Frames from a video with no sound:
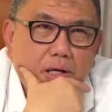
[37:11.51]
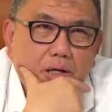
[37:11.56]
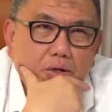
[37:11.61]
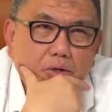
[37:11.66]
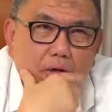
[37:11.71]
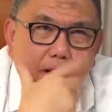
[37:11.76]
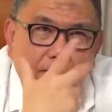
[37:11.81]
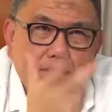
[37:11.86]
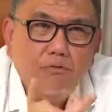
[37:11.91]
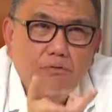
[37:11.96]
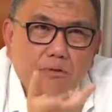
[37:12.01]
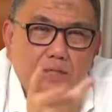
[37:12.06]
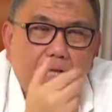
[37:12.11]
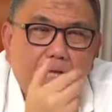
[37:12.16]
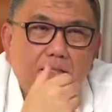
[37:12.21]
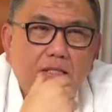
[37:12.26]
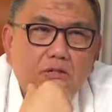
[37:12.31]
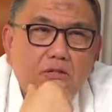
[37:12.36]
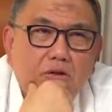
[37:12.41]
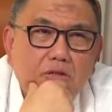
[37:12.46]
you have to
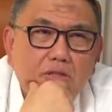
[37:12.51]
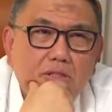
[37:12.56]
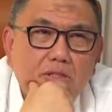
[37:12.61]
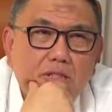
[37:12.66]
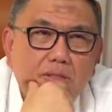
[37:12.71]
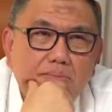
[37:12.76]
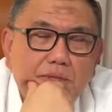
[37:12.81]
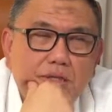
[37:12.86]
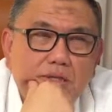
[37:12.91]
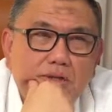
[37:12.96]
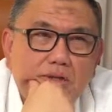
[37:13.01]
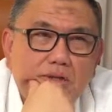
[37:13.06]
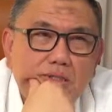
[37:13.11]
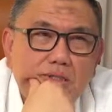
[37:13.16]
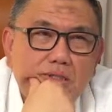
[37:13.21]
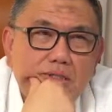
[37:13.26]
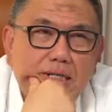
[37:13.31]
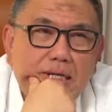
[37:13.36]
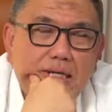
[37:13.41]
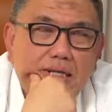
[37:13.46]
tell the doctor
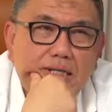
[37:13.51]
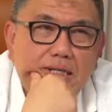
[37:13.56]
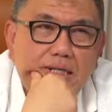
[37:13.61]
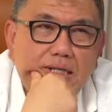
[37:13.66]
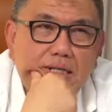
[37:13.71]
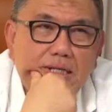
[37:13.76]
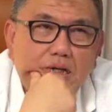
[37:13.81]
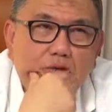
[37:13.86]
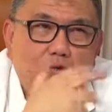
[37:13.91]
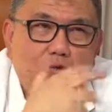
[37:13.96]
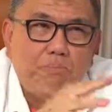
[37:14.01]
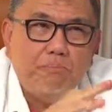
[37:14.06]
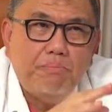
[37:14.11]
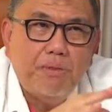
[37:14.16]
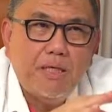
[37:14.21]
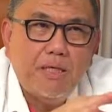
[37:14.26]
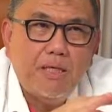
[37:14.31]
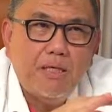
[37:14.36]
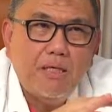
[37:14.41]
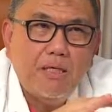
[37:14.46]
because then it could
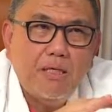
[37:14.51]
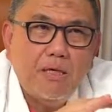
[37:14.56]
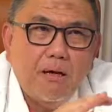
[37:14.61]
be